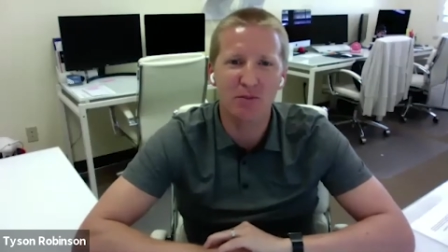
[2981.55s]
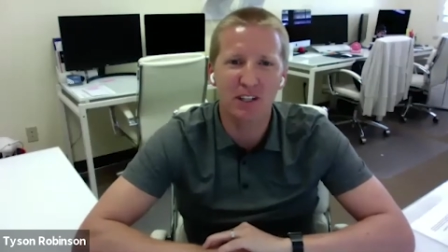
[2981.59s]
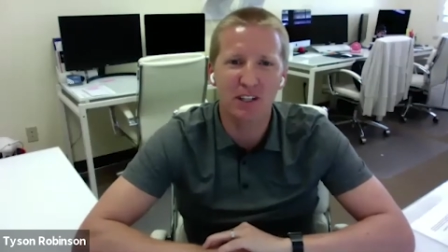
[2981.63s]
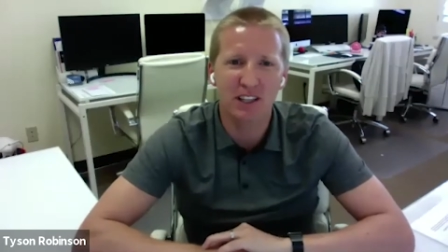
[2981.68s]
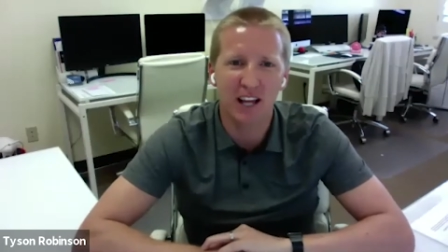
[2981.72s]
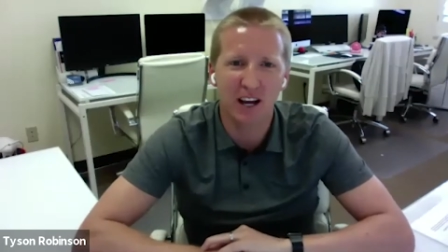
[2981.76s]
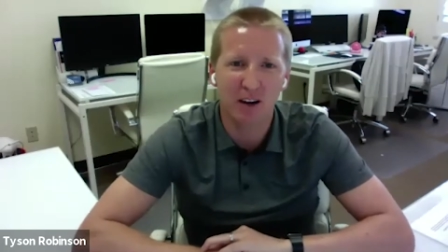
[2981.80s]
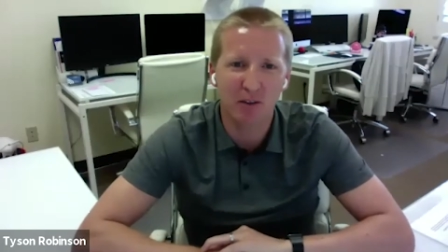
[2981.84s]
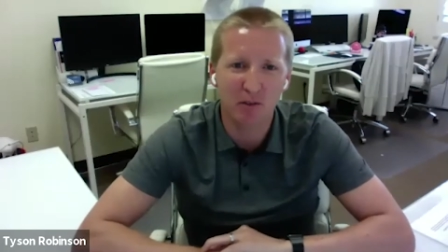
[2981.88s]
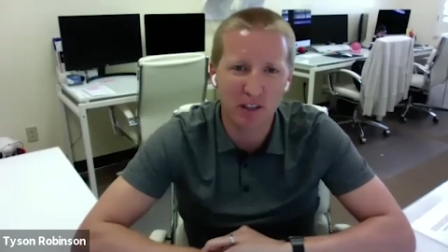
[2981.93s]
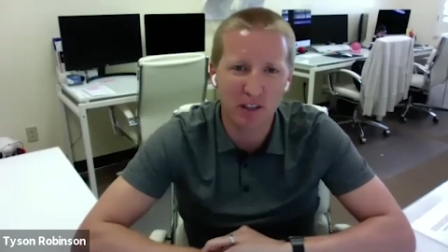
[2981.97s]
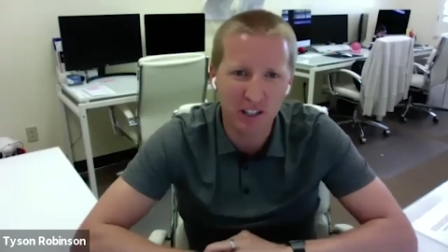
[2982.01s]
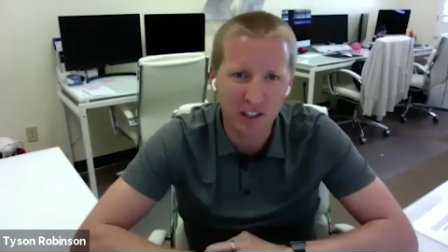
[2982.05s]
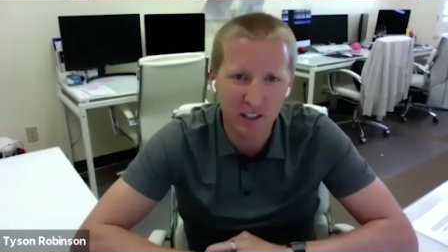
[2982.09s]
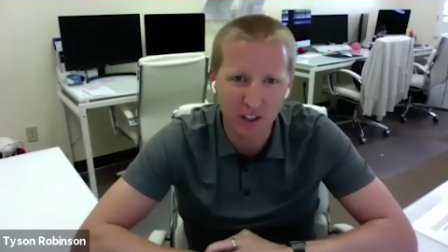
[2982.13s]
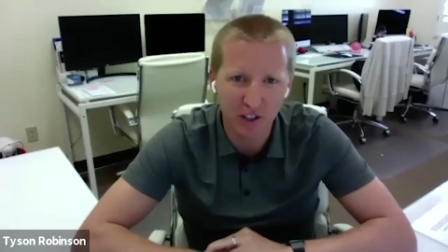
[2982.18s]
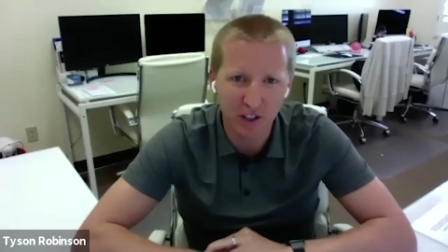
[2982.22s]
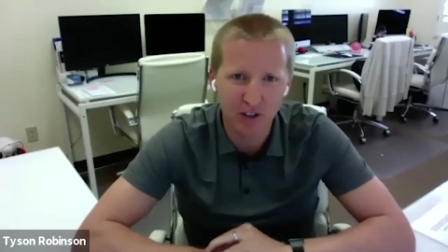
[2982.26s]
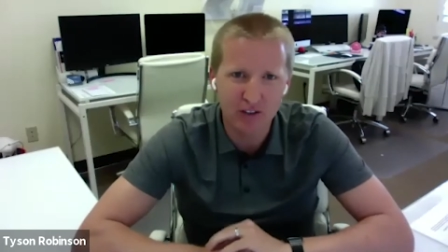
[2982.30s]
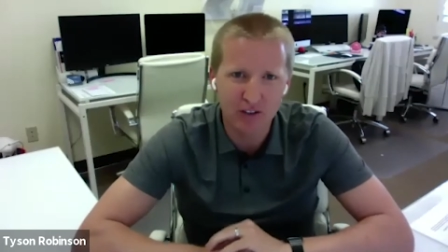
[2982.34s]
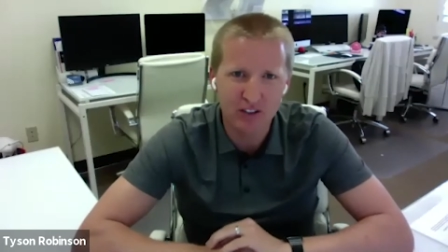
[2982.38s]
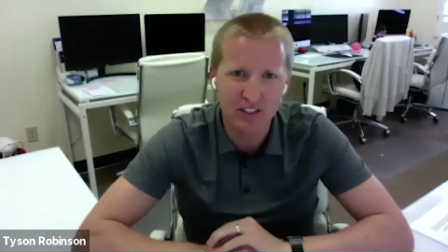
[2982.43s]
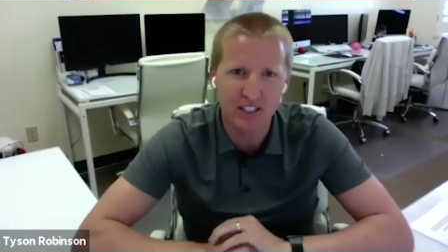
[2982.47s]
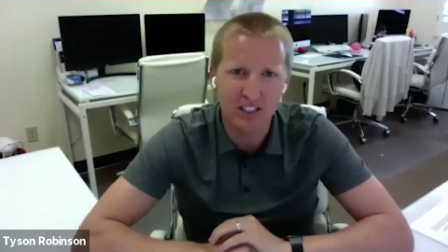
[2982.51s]
week that we
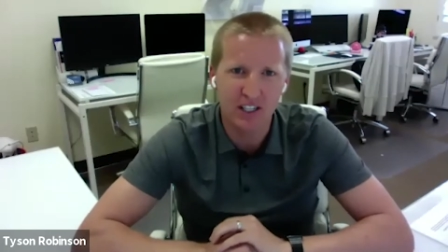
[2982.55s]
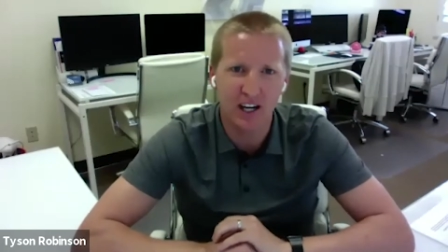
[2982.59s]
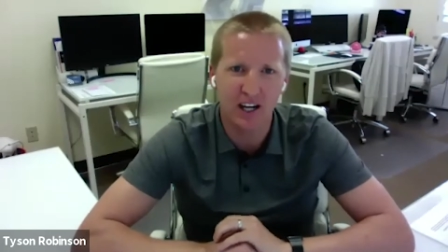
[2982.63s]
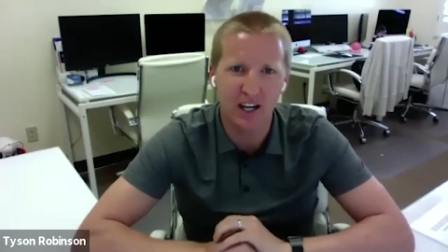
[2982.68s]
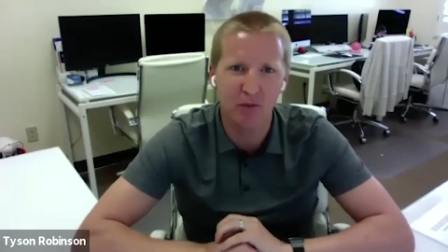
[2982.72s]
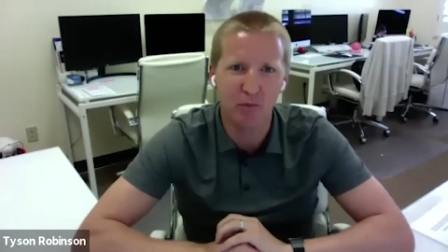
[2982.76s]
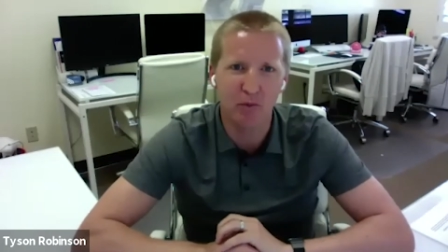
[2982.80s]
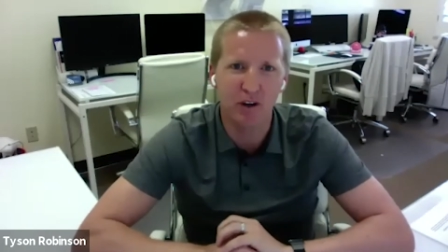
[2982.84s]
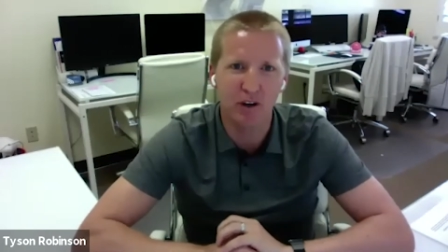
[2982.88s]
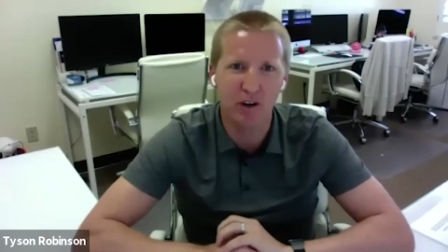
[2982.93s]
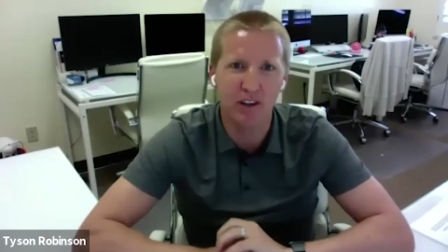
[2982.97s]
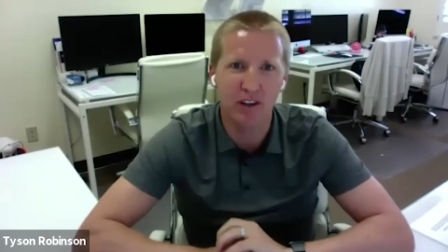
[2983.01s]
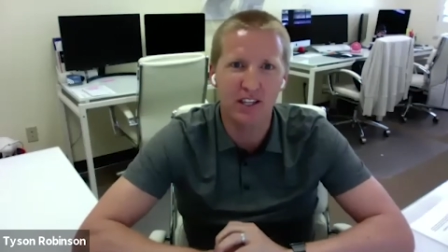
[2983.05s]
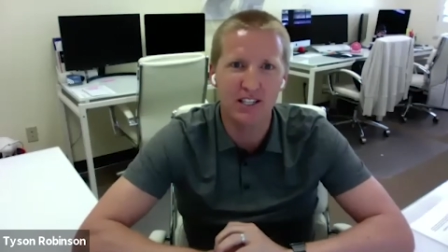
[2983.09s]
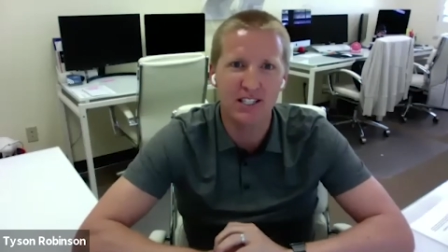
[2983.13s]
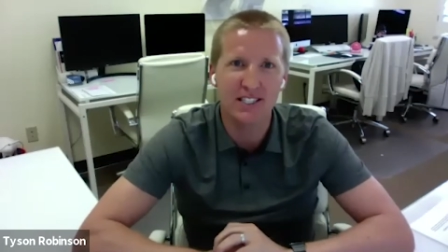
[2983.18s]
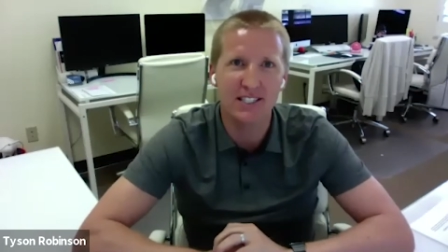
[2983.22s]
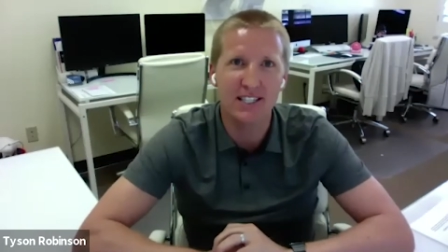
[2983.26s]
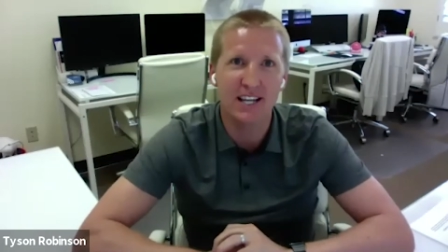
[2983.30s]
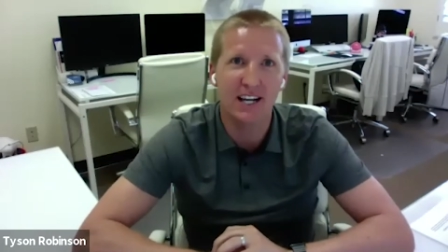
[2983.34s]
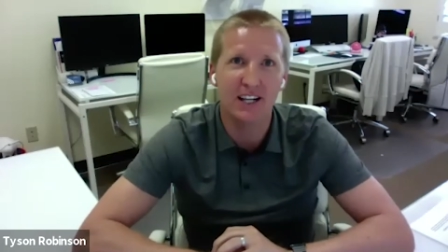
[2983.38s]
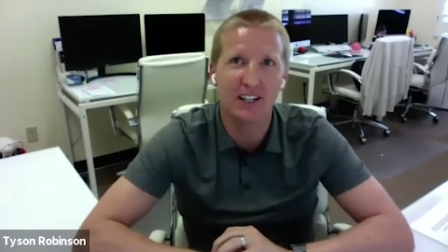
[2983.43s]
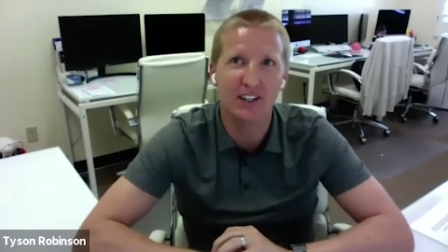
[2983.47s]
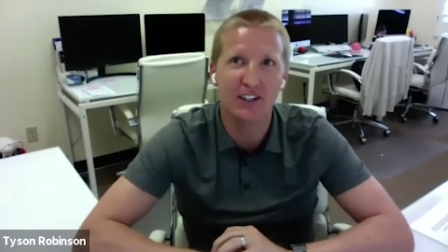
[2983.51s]
closed on where the
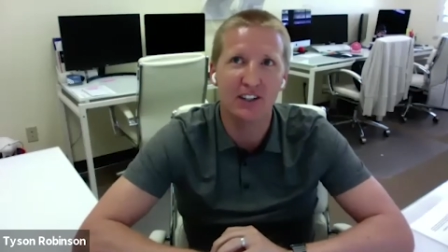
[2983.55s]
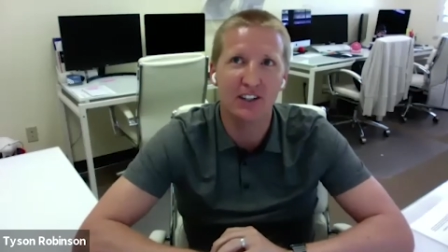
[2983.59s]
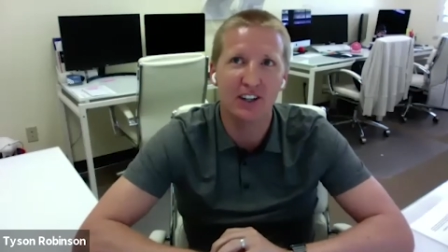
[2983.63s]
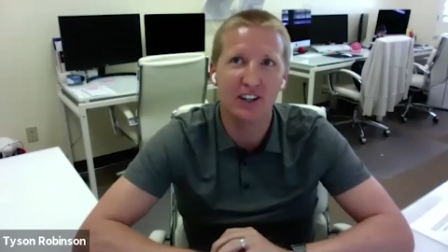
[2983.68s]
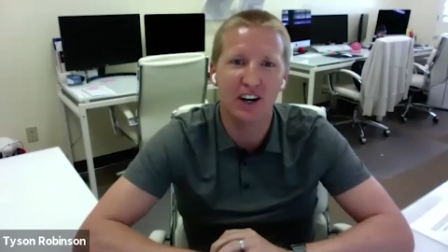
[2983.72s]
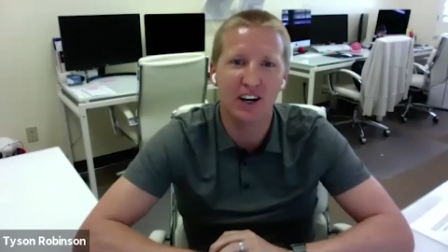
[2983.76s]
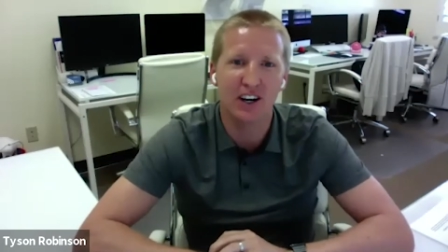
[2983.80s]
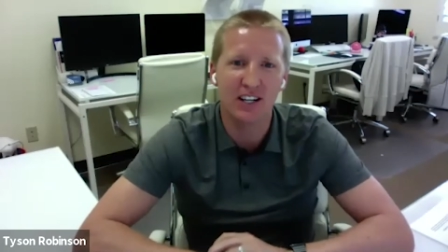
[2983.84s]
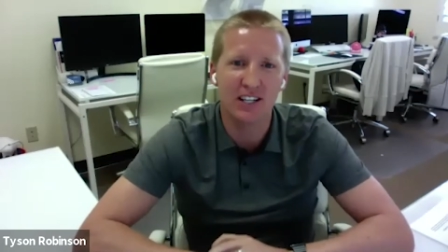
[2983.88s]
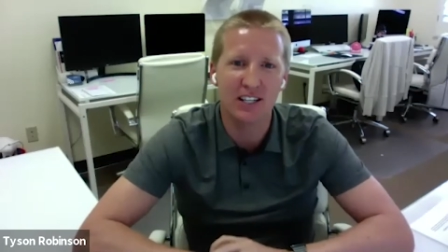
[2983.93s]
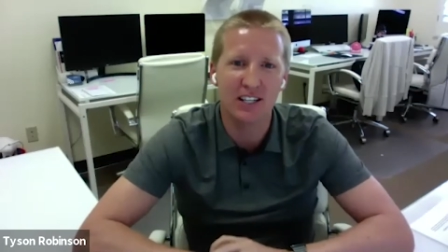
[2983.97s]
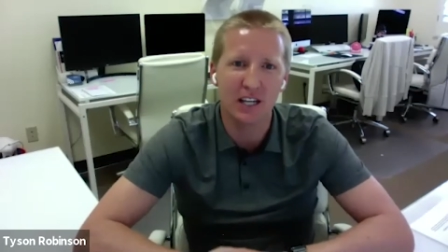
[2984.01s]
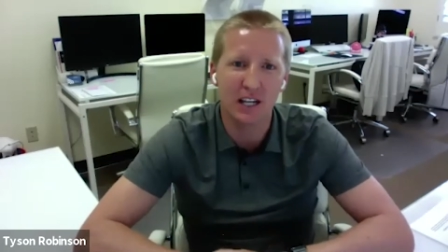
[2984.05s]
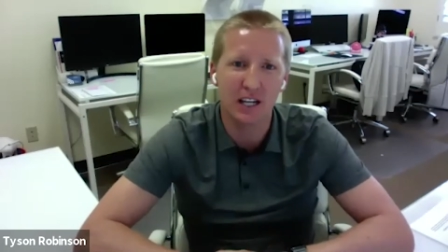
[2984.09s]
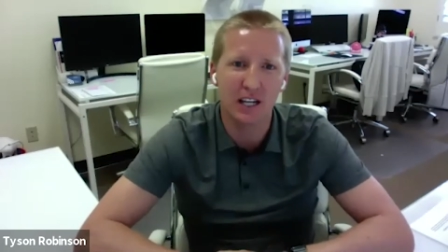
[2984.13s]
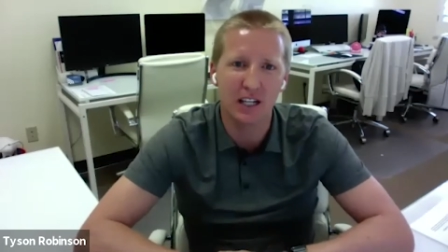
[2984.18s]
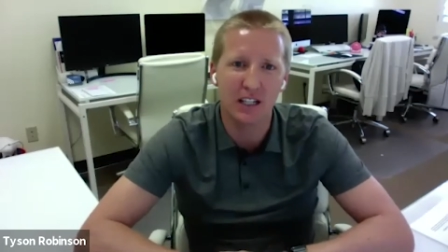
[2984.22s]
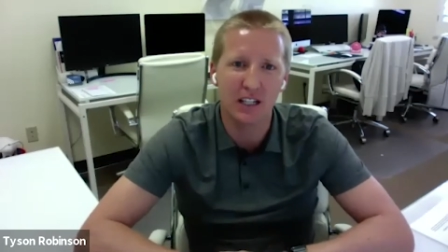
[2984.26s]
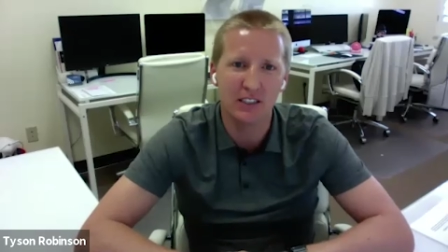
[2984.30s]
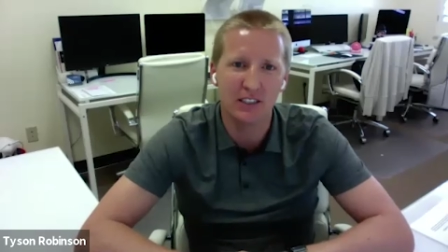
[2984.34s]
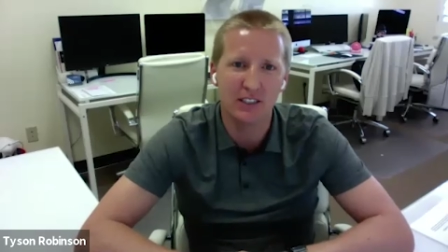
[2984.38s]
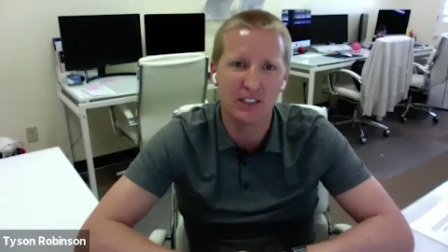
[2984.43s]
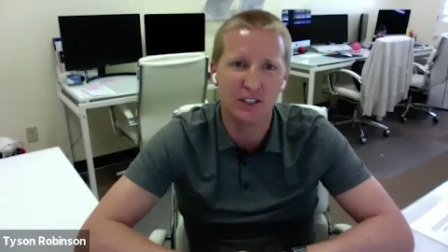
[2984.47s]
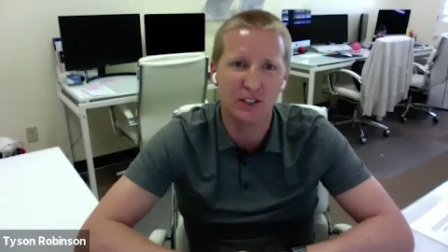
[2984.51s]
seller on
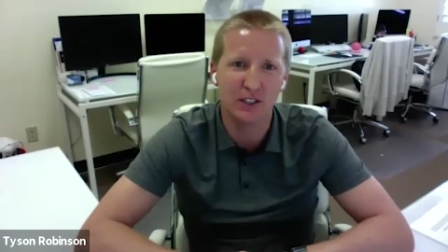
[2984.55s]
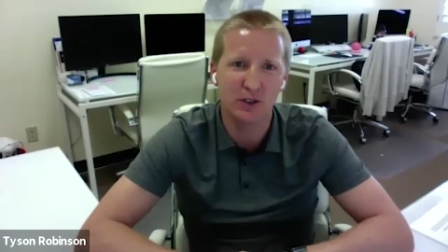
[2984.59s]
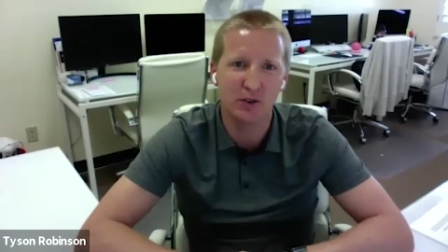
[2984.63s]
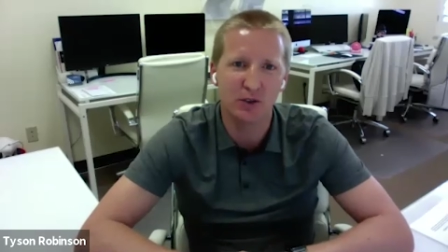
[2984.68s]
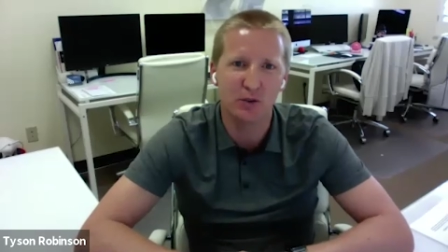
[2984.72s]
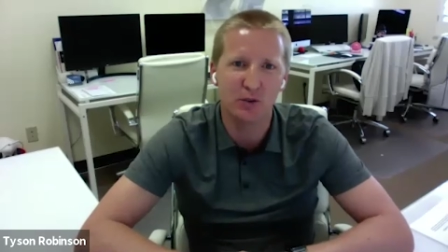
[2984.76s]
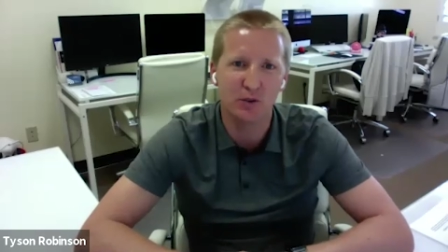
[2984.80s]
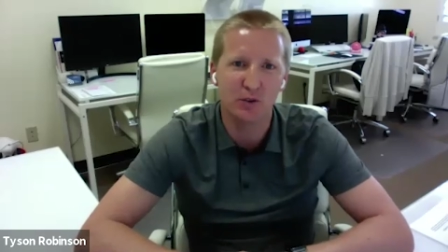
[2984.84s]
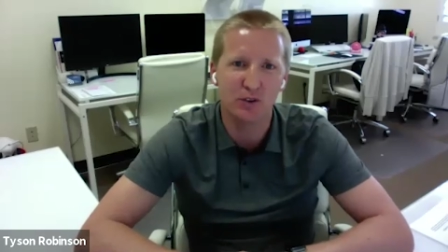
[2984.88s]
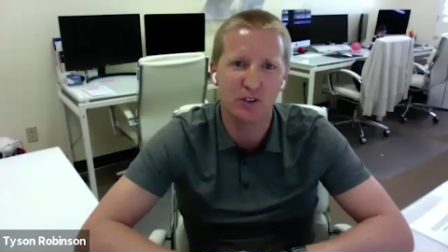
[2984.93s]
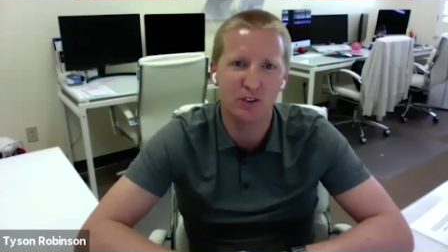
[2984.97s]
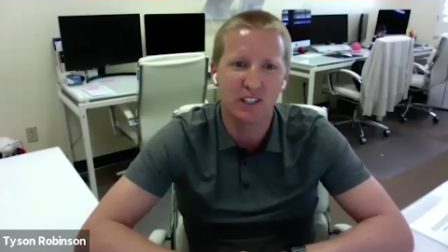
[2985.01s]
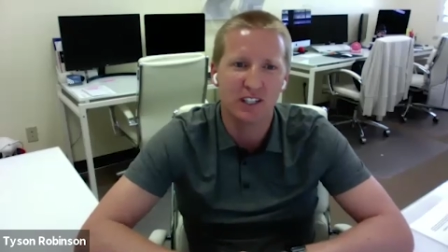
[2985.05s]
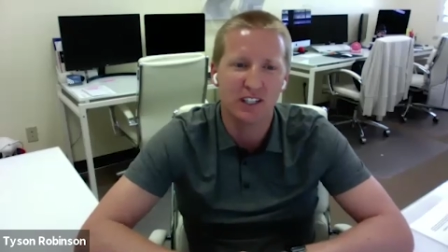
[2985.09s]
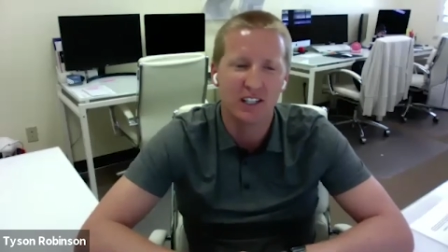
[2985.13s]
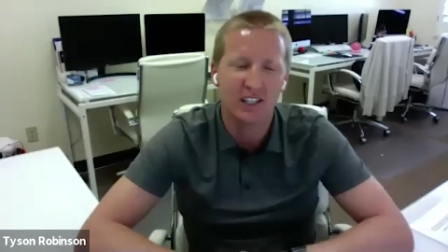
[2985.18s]
day 2